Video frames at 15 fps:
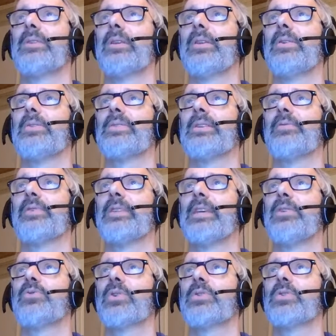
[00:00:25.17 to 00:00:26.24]
yourself on the
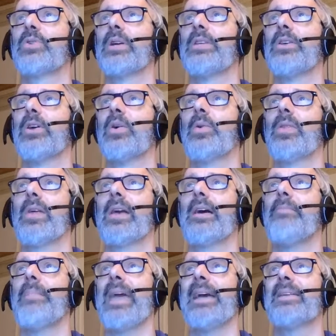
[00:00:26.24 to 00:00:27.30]
intro screen, you go to the
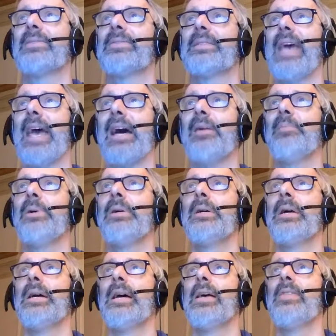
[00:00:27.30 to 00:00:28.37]
Commands tab,
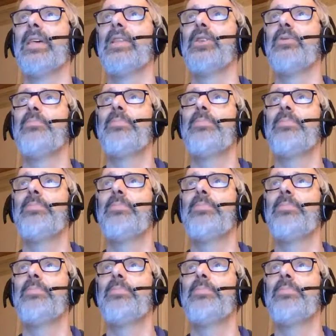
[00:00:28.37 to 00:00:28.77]
then you